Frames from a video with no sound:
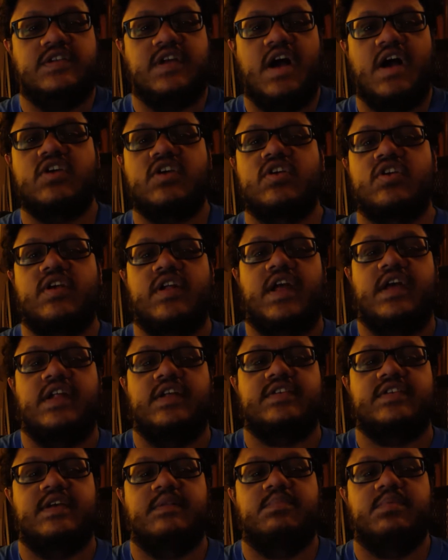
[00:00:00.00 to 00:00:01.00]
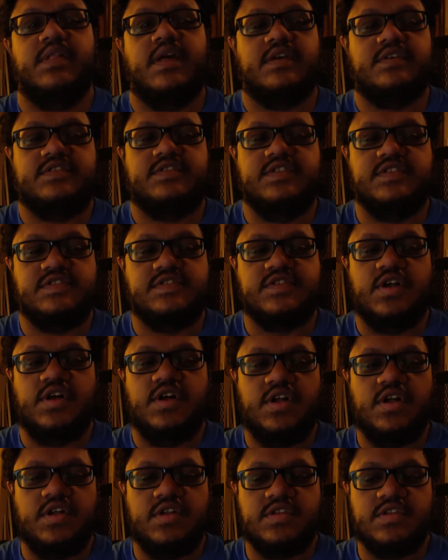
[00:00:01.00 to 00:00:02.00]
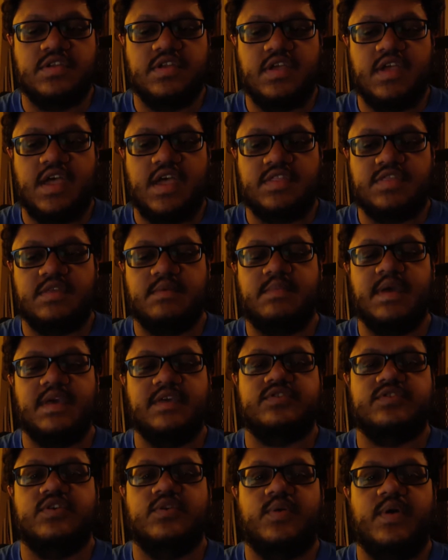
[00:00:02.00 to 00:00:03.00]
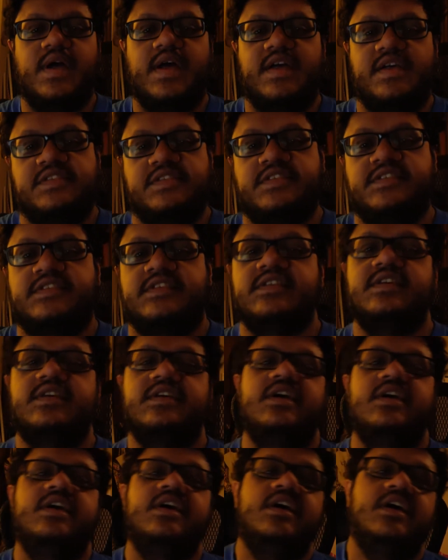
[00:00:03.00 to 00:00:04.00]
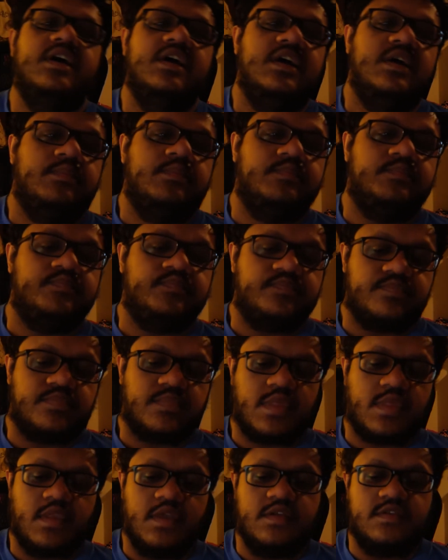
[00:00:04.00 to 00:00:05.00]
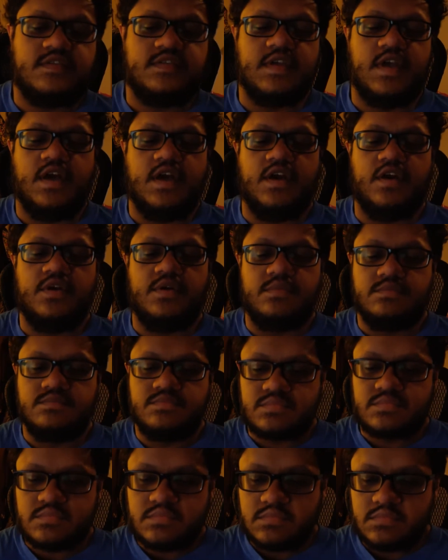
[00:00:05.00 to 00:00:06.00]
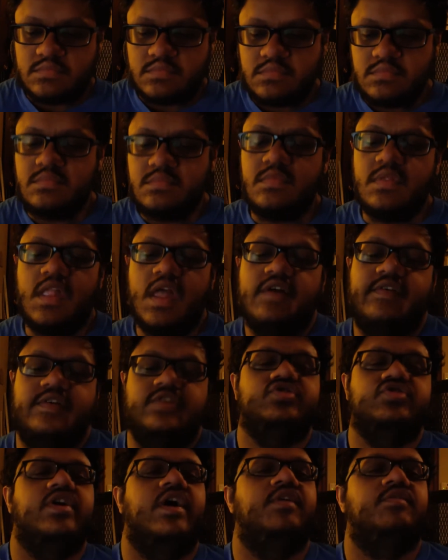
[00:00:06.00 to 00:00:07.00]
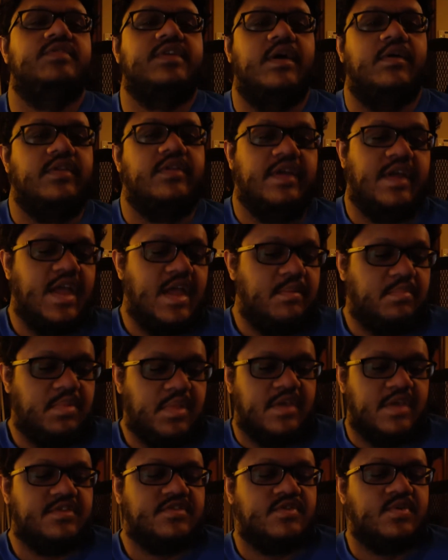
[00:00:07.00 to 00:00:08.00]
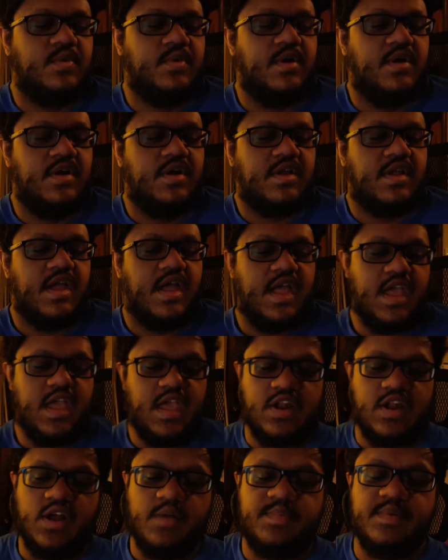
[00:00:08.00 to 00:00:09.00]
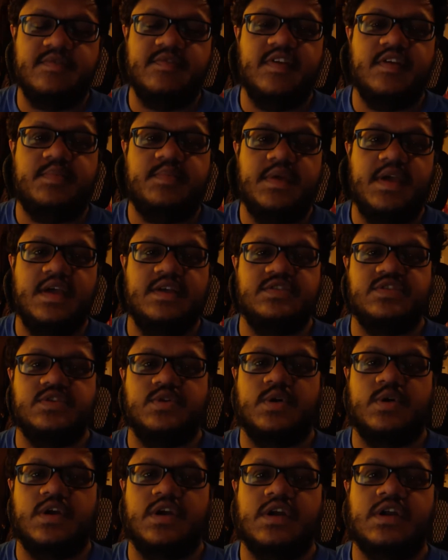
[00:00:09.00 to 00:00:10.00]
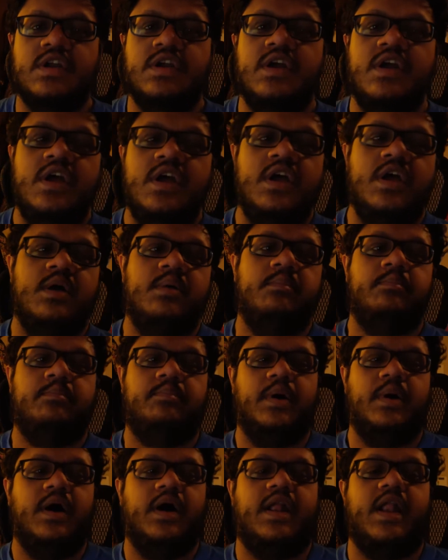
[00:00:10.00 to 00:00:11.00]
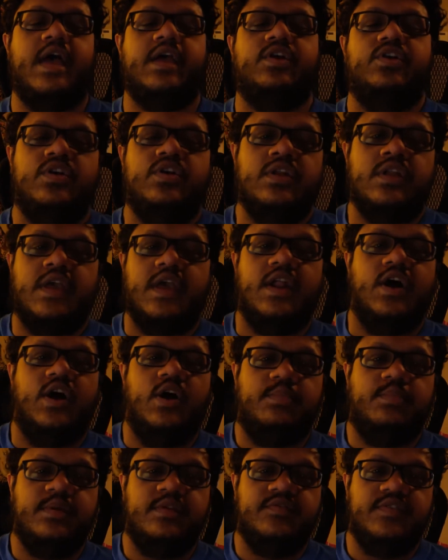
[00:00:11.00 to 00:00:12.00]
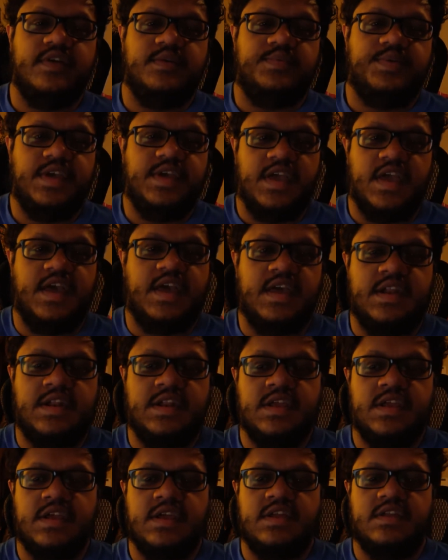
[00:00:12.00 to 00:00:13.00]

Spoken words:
Docker, and I just had Plex installed at the base OS. So eventually I was able to get Plex to work and OpenVPN to work, but I couldn't get OpenVPN